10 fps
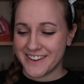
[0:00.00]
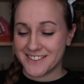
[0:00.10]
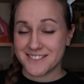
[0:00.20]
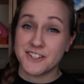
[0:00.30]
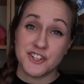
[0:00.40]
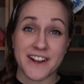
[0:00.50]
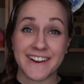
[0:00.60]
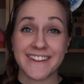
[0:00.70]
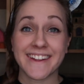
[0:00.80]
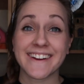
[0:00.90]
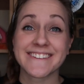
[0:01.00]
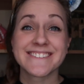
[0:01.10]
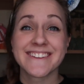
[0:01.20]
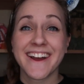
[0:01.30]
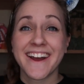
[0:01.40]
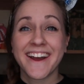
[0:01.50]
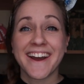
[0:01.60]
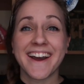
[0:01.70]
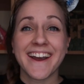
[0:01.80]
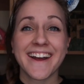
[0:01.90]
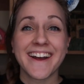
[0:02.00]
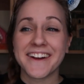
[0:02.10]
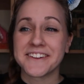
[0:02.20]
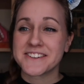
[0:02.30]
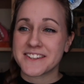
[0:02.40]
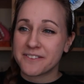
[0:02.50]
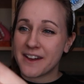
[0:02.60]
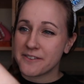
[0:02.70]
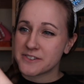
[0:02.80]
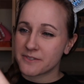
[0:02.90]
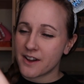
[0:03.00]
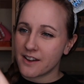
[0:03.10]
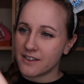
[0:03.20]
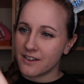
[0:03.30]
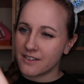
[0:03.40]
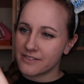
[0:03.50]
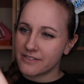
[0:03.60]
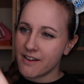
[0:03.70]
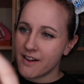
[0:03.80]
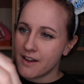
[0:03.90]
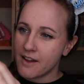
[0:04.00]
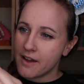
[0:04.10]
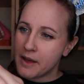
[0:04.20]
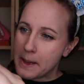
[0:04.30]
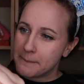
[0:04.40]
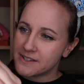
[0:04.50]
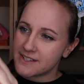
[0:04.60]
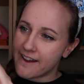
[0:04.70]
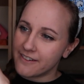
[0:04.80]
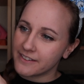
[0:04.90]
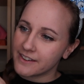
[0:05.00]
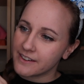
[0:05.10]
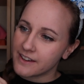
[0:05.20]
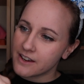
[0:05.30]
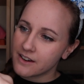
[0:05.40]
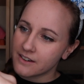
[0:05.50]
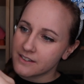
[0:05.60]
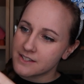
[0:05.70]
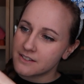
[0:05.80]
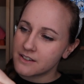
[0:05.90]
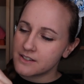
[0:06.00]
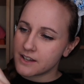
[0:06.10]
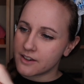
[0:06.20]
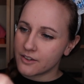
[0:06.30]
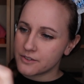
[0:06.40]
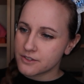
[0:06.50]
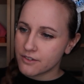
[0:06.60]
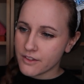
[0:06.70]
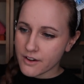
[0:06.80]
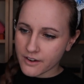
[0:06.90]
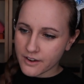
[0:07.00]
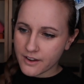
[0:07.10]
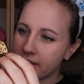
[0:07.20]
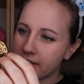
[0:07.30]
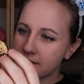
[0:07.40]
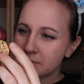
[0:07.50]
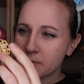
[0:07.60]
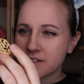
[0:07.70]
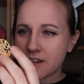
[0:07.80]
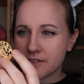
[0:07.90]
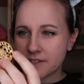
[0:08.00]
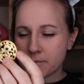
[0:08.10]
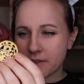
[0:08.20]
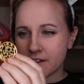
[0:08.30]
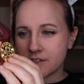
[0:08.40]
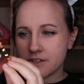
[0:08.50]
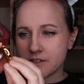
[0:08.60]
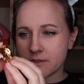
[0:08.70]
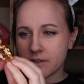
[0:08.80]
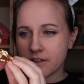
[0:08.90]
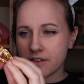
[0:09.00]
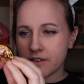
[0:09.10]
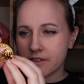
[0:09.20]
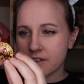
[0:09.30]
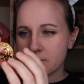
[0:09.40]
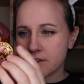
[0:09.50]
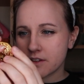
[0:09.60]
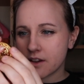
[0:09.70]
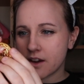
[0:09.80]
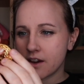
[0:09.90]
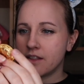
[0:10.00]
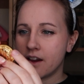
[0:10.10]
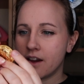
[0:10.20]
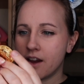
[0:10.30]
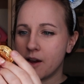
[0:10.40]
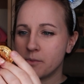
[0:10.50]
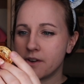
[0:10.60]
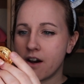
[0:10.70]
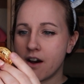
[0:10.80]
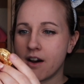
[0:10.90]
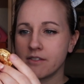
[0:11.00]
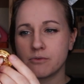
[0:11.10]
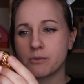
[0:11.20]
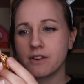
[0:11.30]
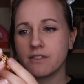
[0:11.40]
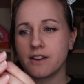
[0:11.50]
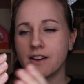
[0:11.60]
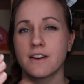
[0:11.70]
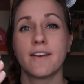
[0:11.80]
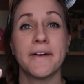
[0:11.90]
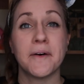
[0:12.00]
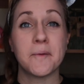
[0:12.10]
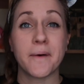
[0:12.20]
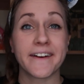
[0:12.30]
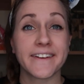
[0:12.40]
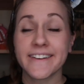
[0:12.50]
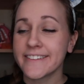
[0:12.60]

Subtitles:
because shiny things. It looks like we have some kind of medallion here. Let's take a closer look. This must have something to do with arithmancy that I'm not really aware